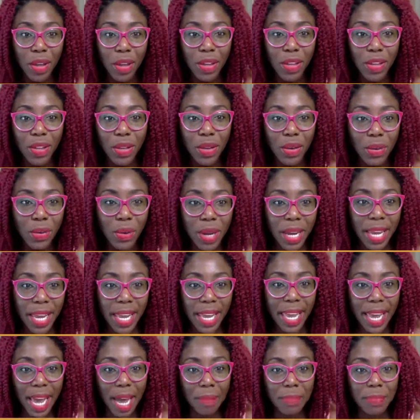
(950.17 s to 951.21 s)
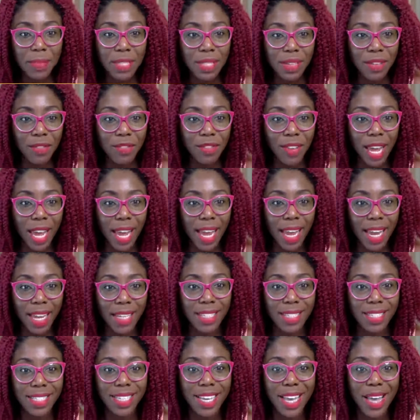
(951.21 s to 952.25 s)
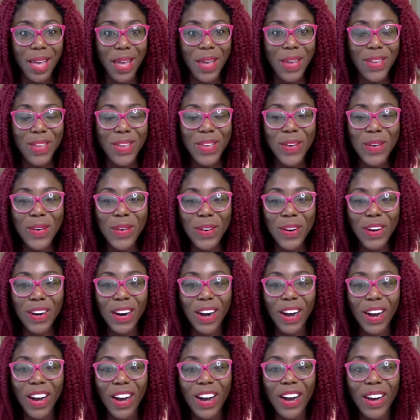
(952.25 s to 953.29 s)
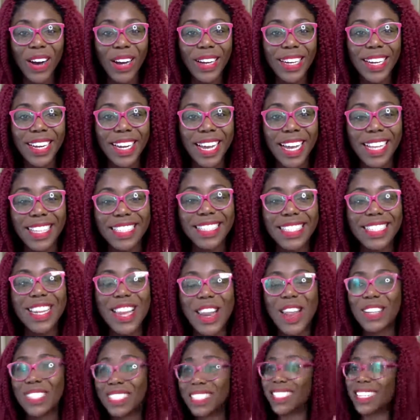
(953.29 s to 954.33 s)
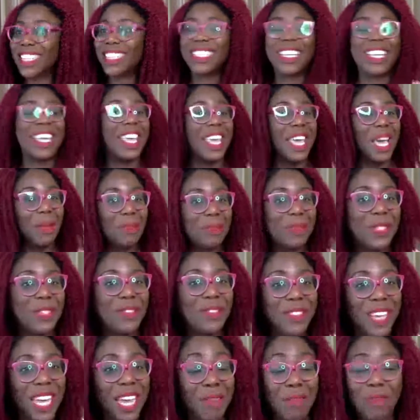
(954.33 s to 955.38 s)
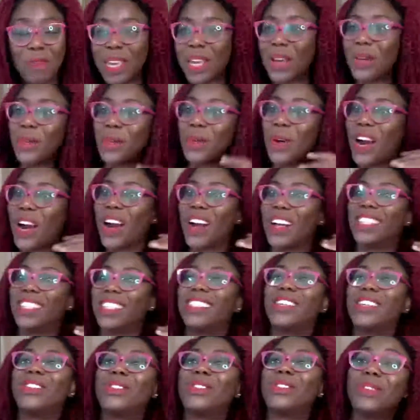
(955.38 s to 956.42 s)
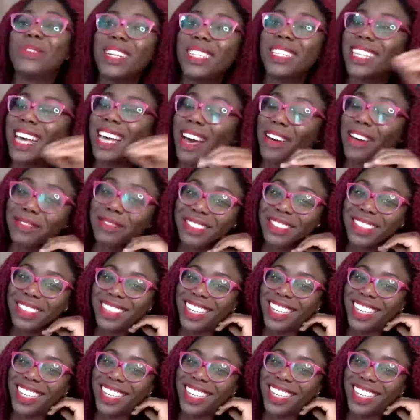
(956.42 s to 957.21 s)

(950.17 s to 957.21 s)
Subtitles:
You captivate your audience. See, captivate, big words. Those words have